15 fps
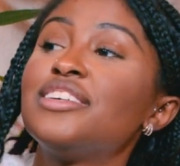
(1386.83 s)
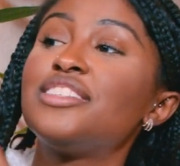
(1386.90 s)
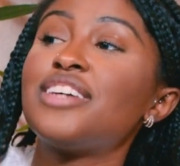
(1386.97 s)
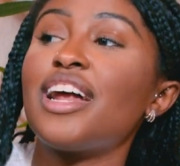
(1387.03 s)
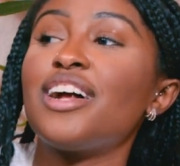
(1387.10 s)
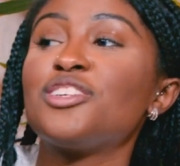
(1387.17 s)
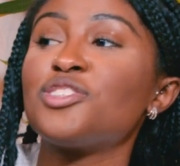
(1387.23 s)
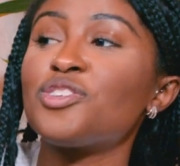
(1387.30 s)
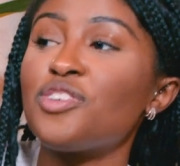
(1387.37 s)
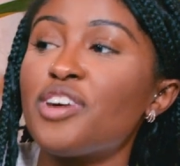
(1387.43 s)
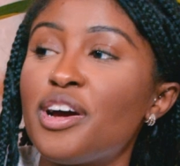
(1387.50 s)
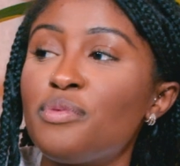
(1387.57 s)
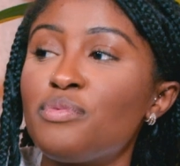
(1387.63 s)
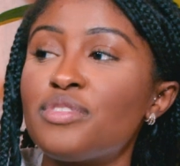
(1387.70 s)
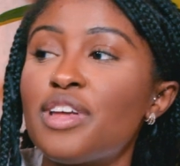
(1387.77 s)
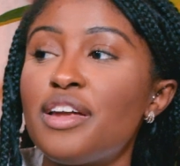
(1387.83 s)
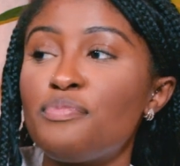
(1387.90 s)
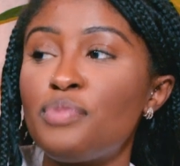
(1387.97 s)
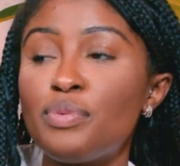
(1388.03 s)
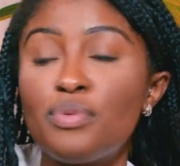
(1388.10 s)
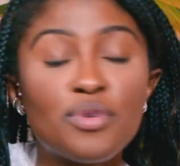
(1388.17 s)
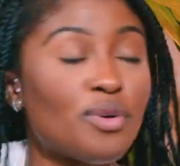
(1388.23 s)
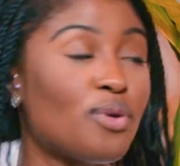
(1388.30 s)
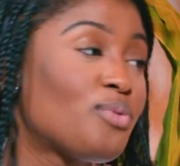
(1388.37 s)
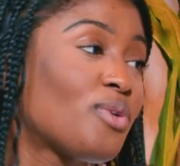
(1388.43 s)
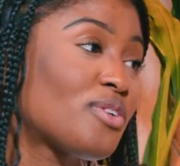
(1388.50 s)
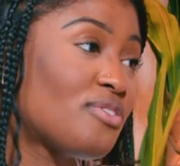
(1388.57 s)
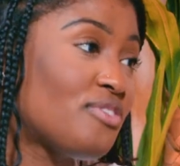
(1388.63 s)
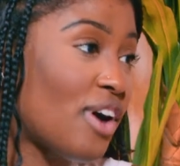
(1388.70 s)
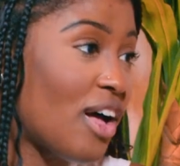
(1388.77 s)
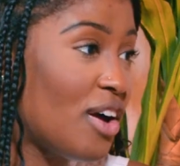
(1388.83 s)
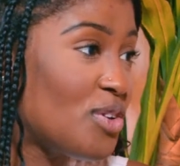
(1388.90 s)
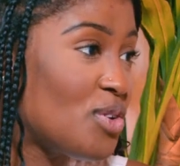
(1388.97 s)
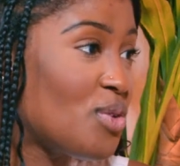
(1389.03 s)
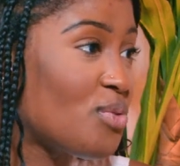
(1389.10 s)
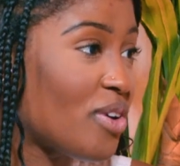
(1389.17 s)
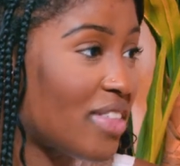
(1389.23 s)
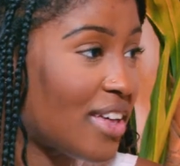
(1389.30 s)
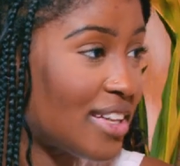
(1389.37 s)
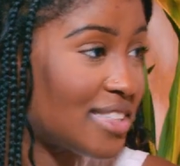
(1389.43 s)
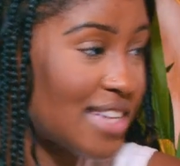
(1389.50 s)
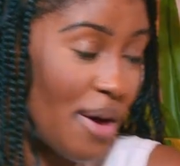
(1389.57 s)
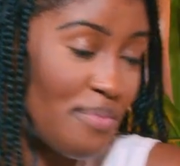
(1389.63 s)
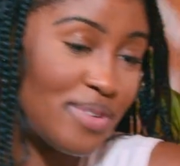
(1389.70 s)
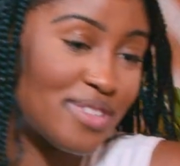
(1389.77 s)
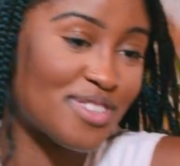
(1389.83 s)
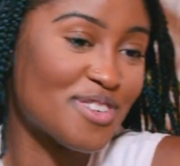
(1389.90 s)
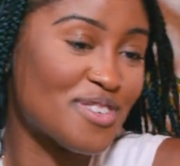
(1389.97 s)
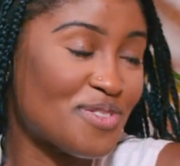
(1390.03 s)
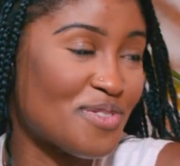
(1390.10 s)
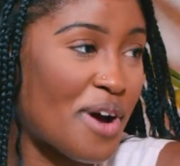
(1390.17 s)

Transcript: Shout out your gram. Let people know where to follow you and where they can tap into your new